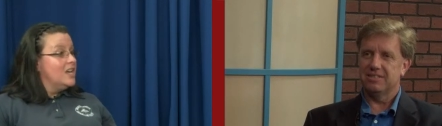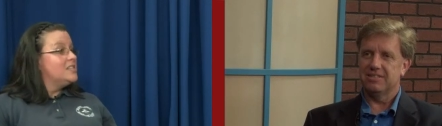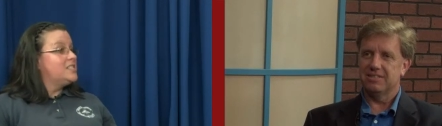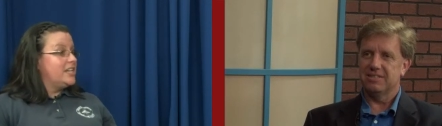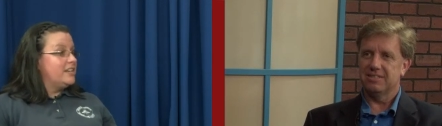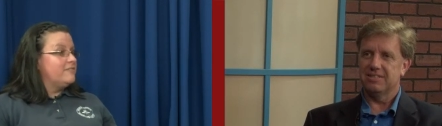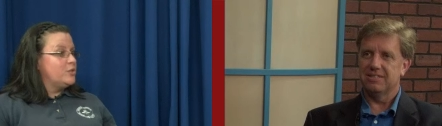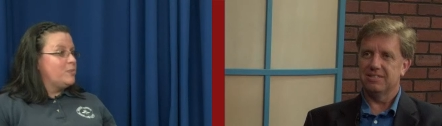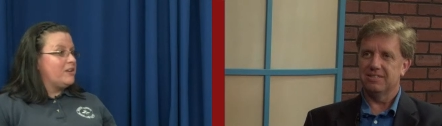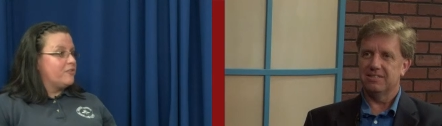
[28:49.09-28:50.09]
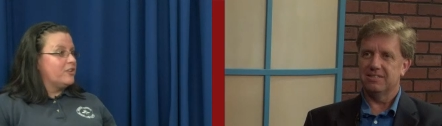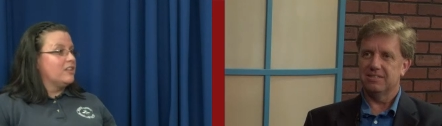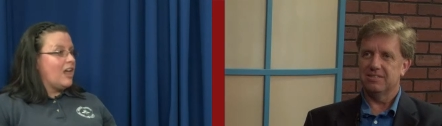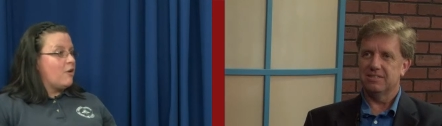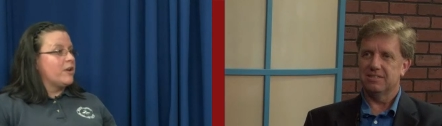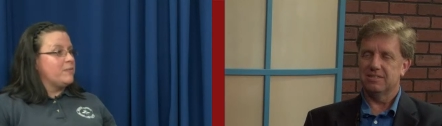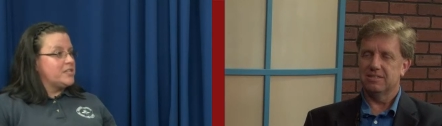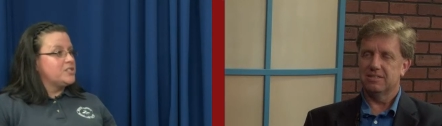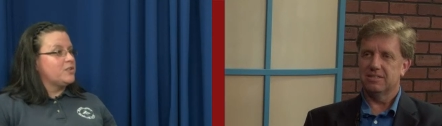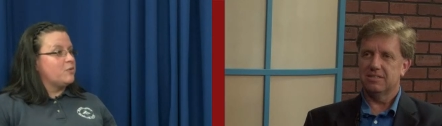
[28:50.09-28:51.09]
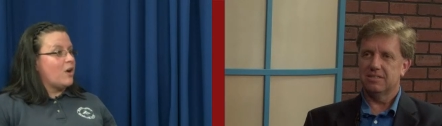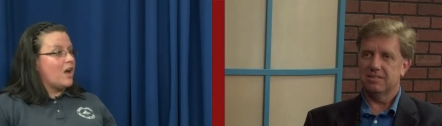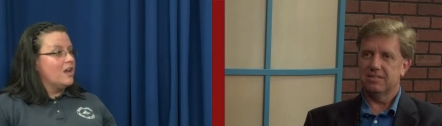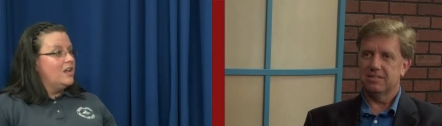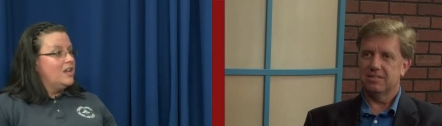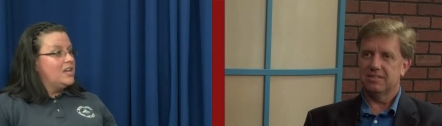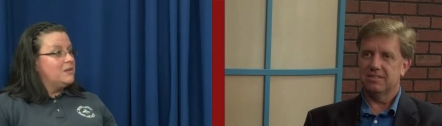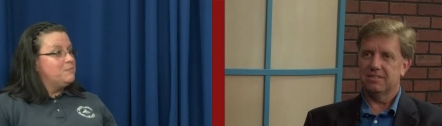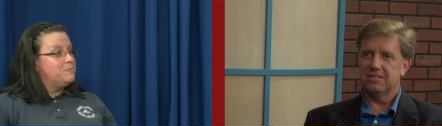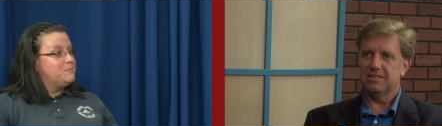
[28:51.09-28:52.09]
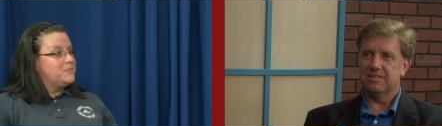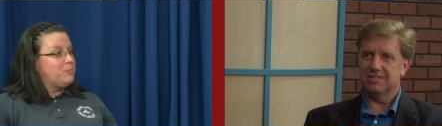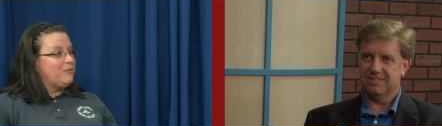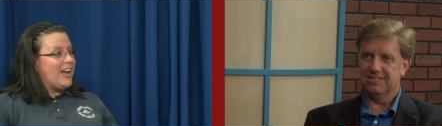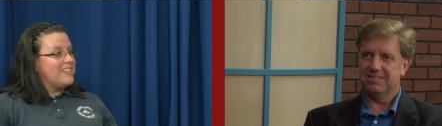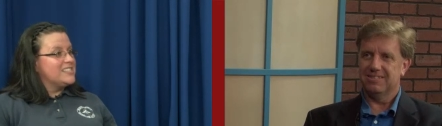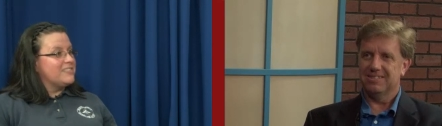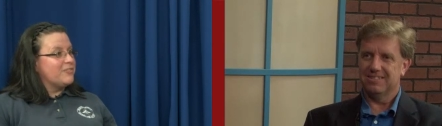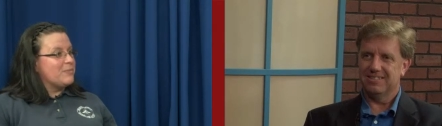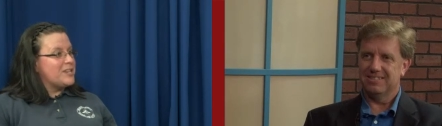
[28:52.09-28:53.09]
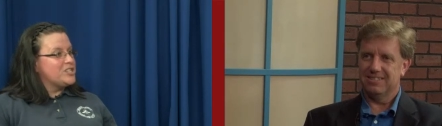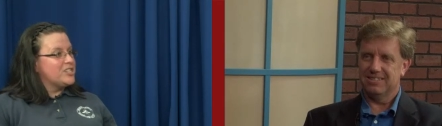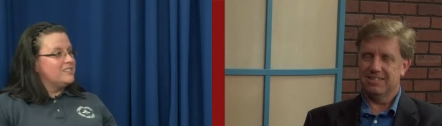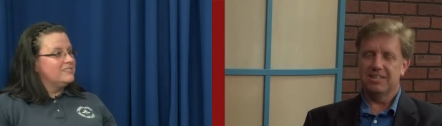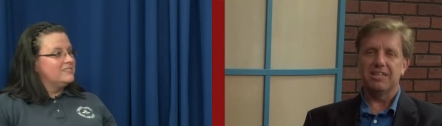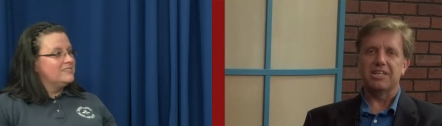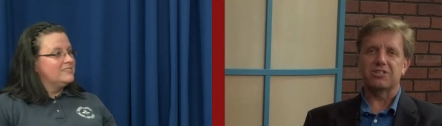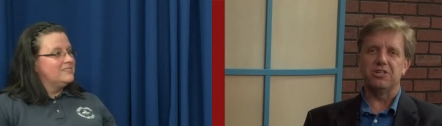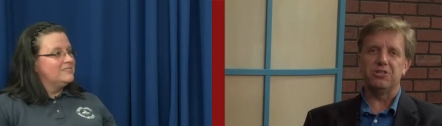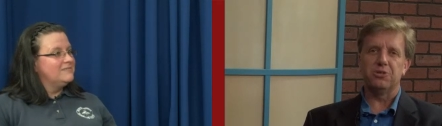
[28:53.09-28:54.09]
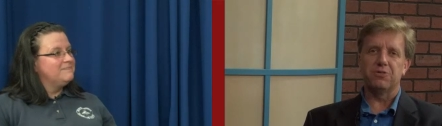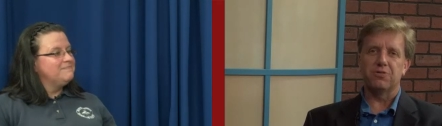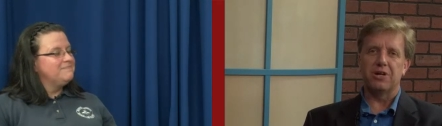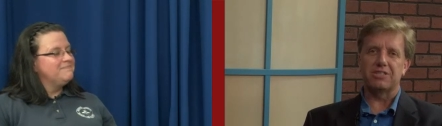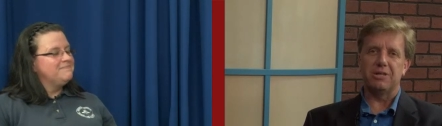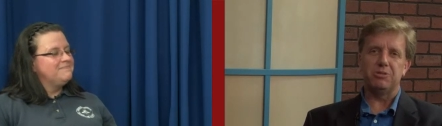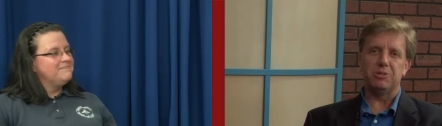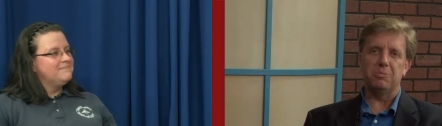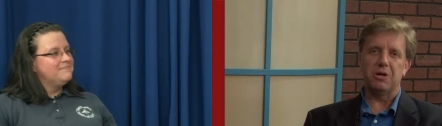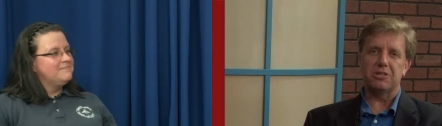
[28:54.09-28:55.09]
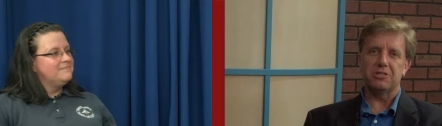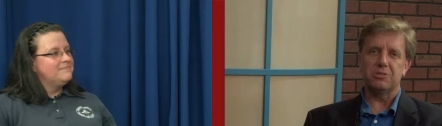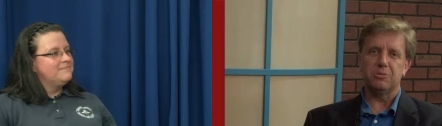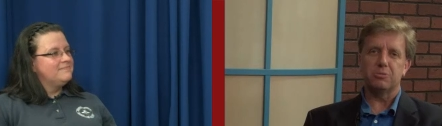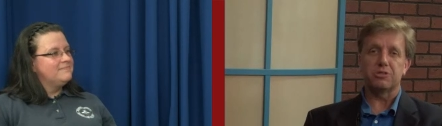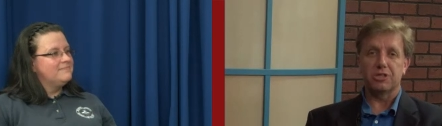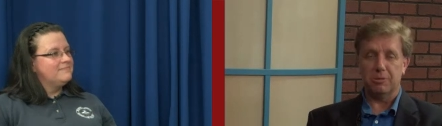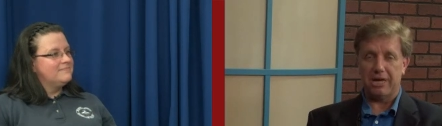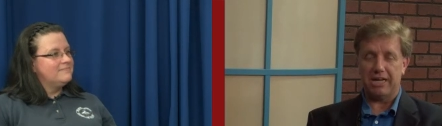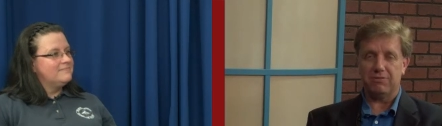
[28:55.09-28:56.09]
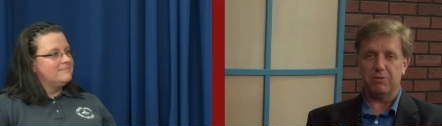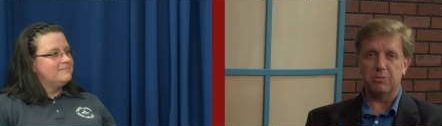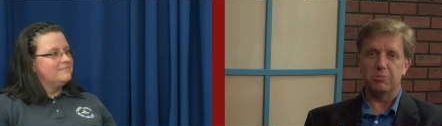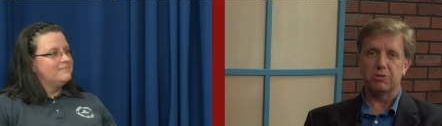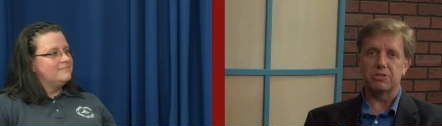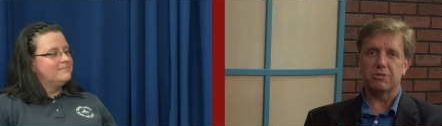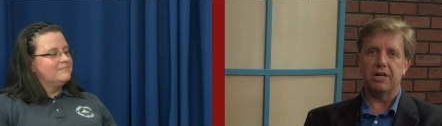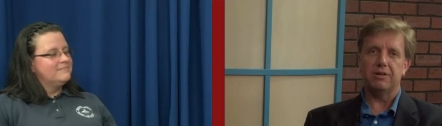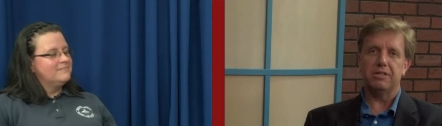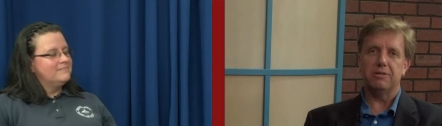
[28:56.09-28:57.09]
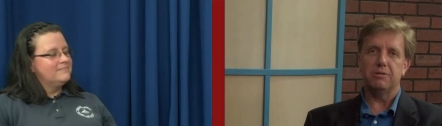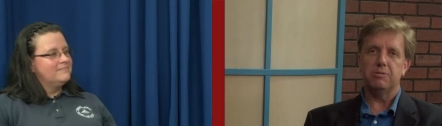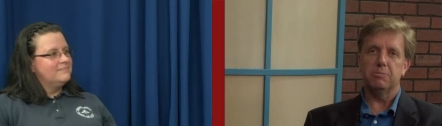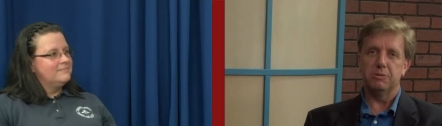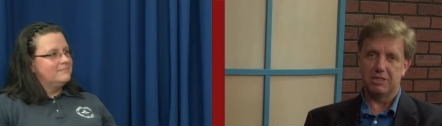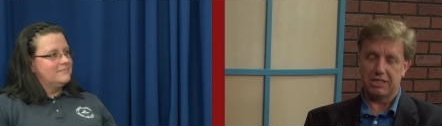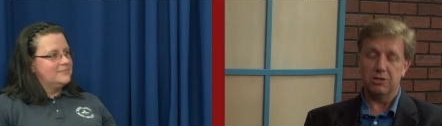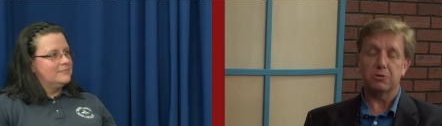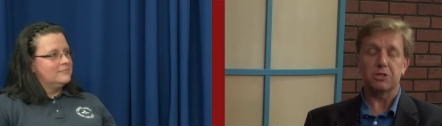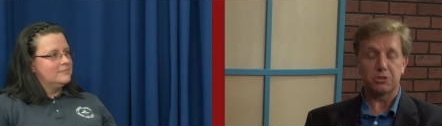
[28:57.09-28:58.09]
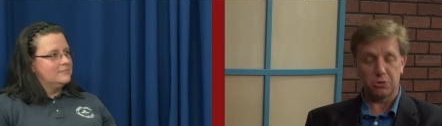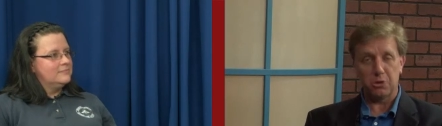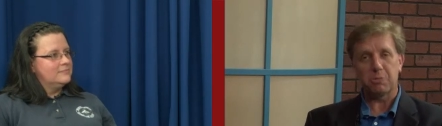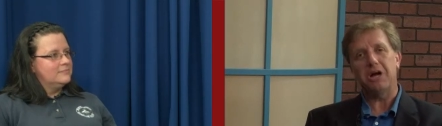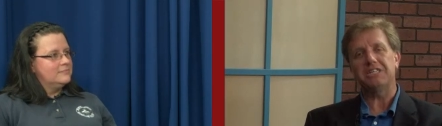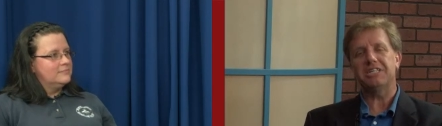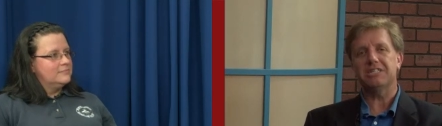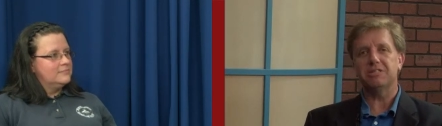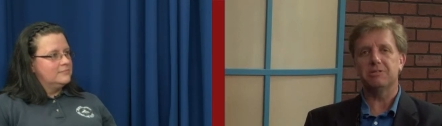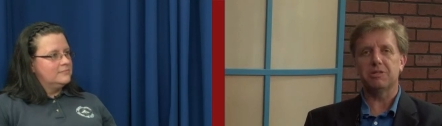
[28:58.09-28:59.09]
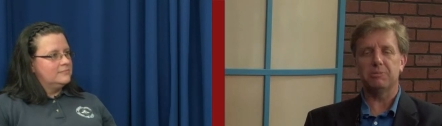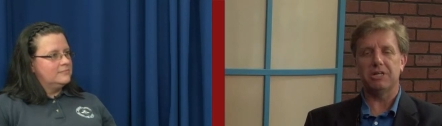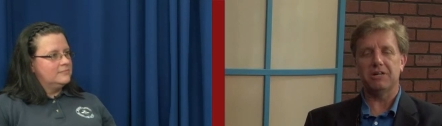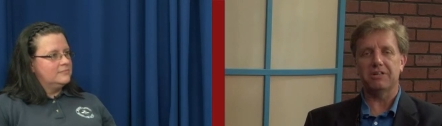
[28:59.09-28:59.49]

Speaker 1: City of New Bedford allowing me to uh, provide this information.
Speaker 2: That's going to do it for us. I'm Jim Marshall, Priscilla Matton from the Bristol County Mosquito Control Project has been our